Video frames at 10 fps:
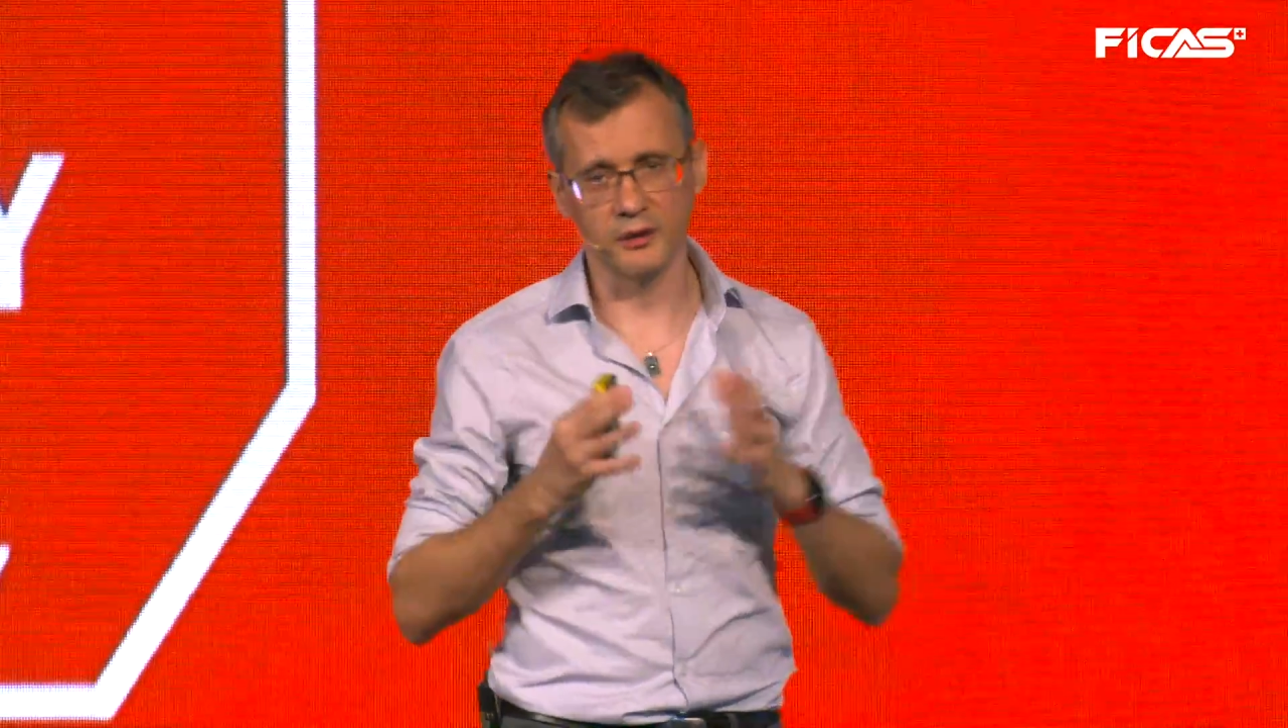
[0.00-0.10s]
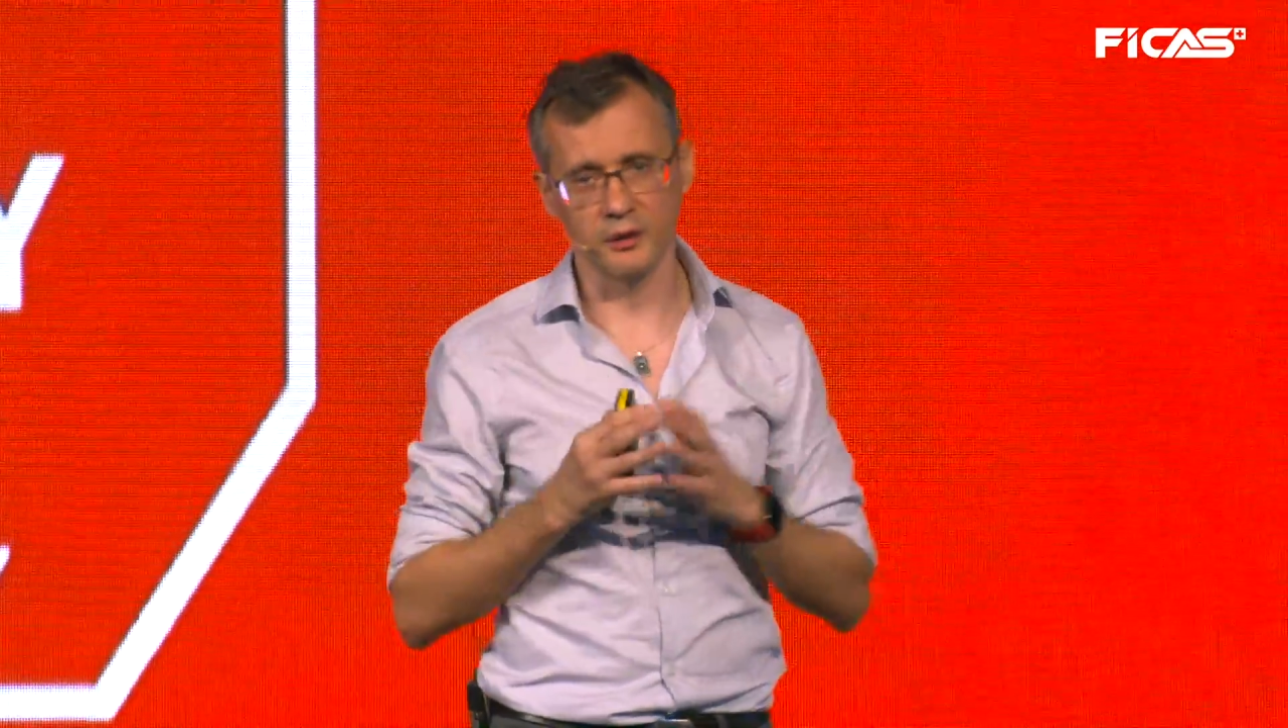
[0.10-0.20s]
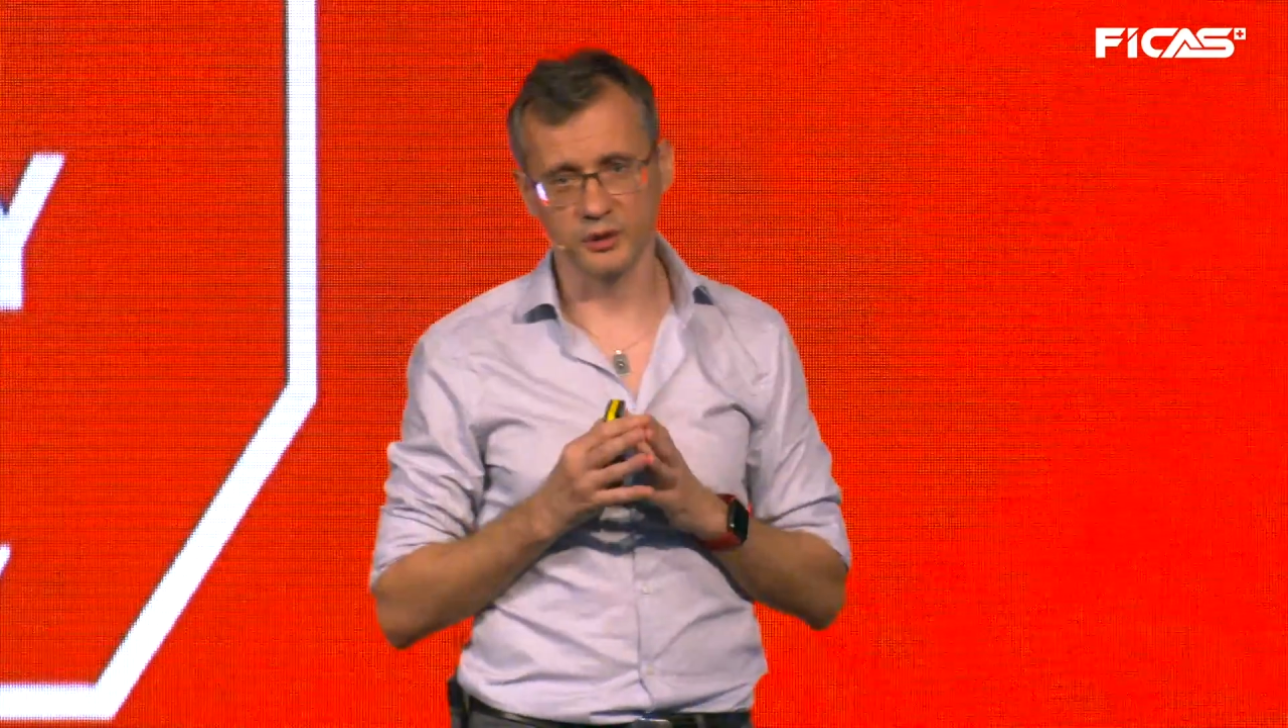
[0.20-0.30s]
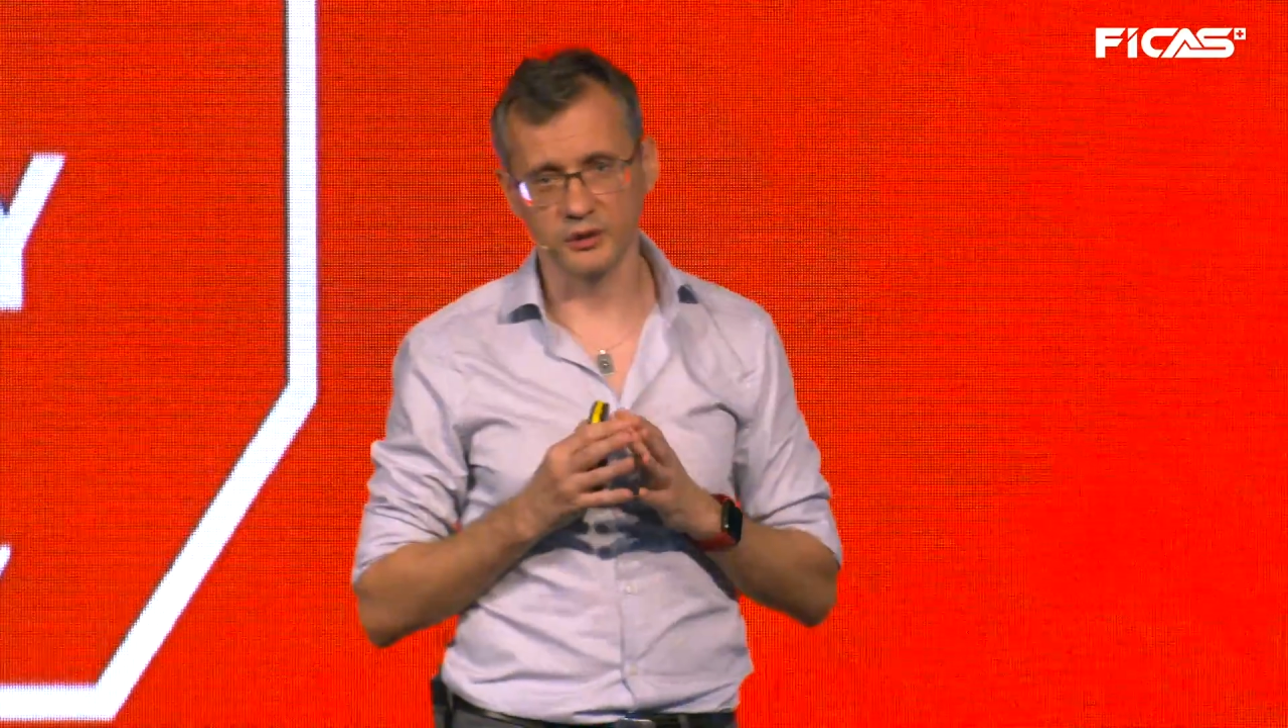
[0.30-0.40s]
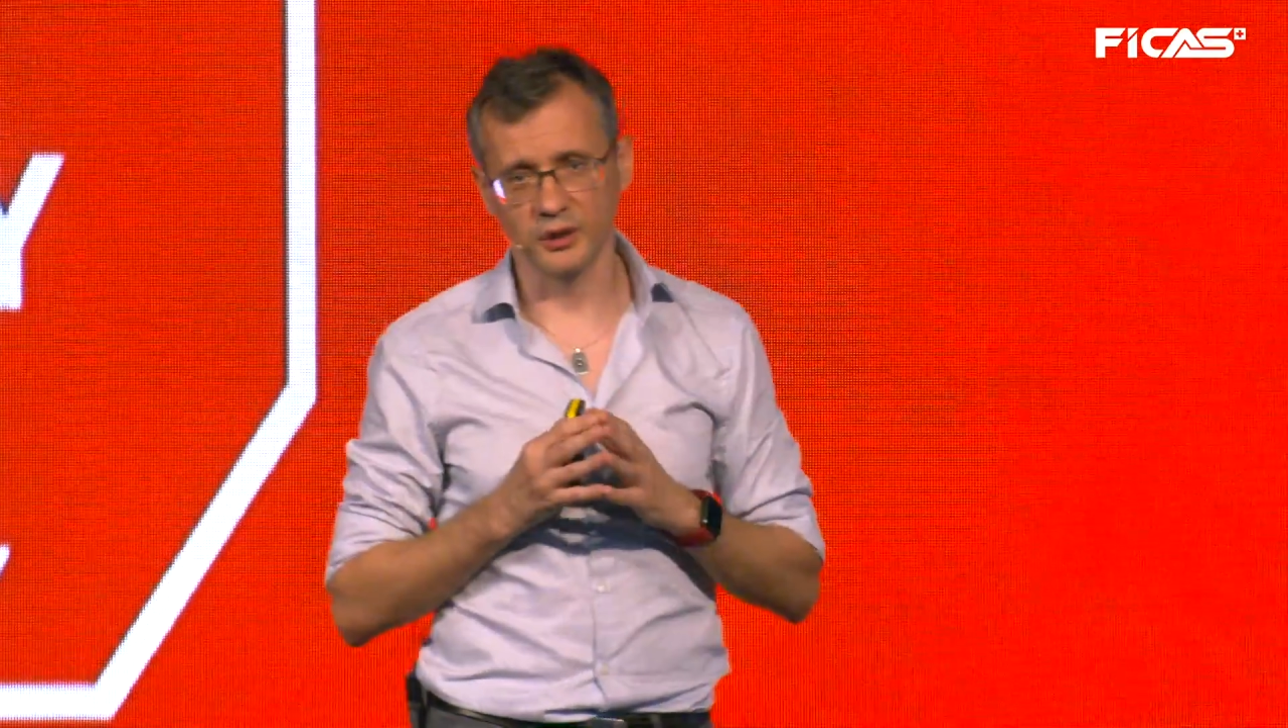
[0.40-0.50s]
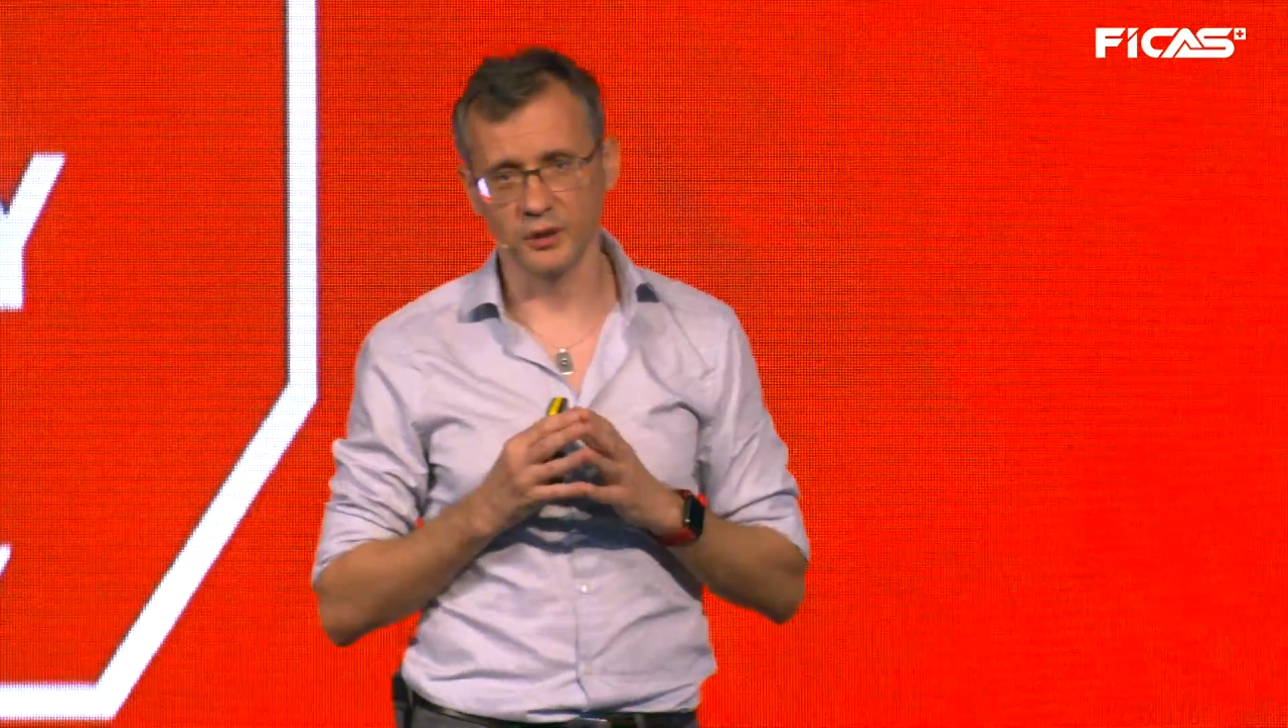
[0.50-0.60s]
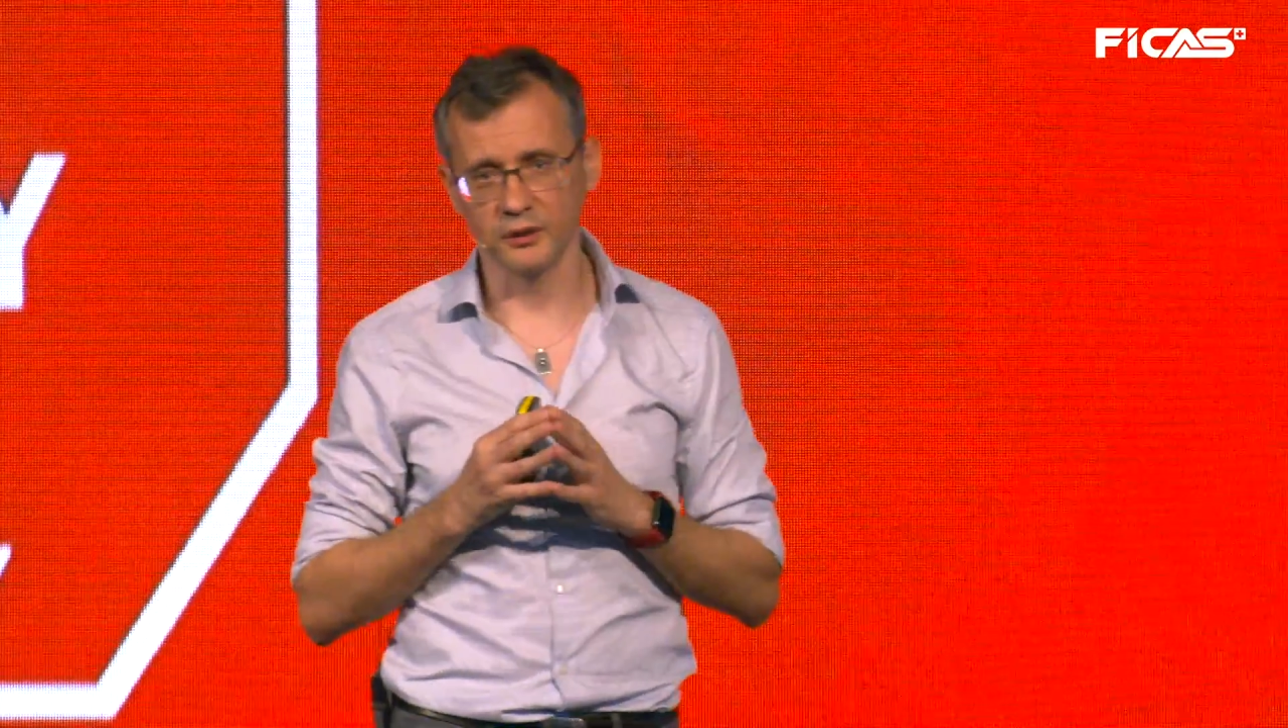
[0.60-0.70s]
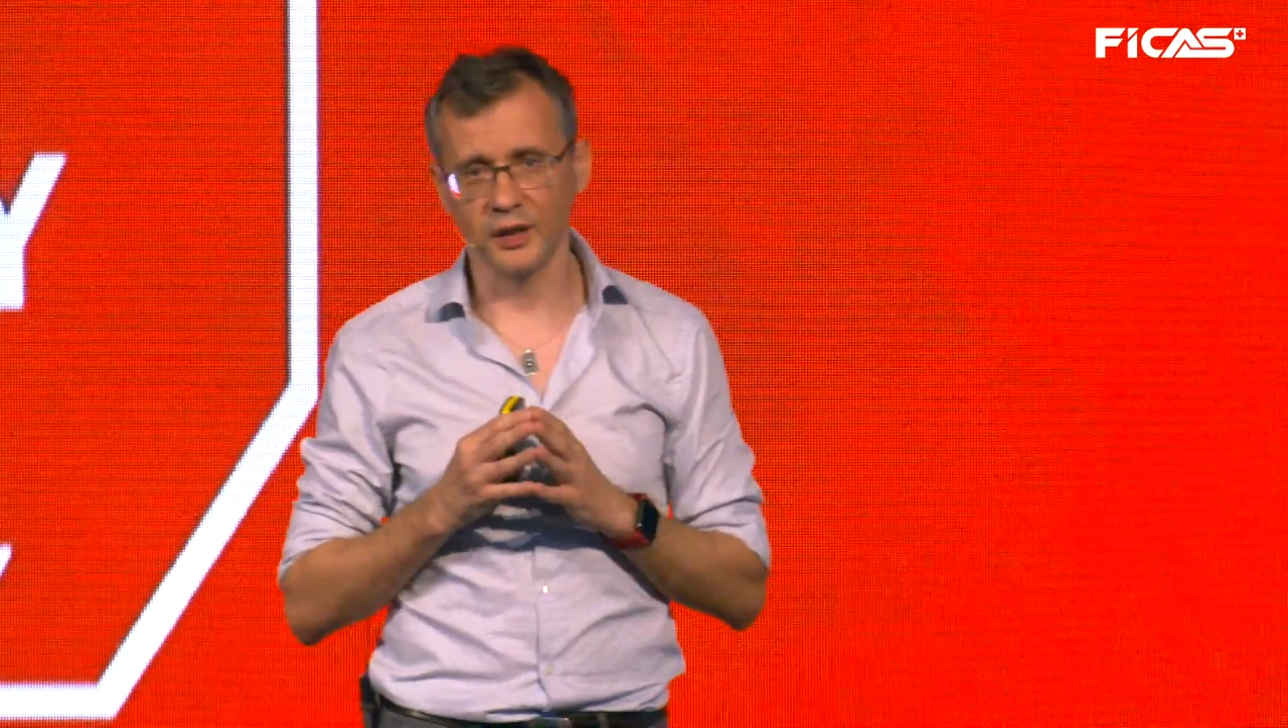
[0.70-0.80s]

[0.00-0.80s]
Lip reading: the results.